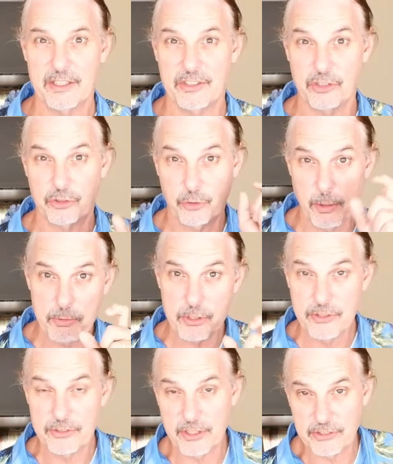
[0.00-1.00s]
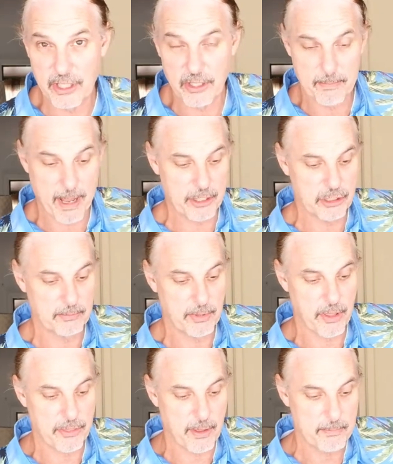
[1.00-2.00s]
descriptions they say are matching, but
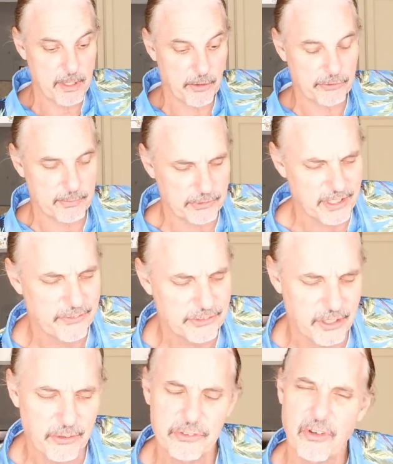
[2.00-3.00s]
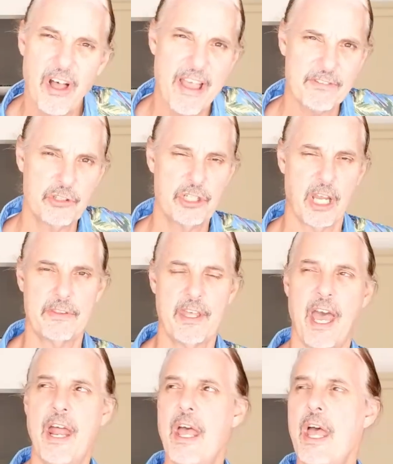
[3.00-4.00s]
the thumbnails themselves don't. So I'll have to check that.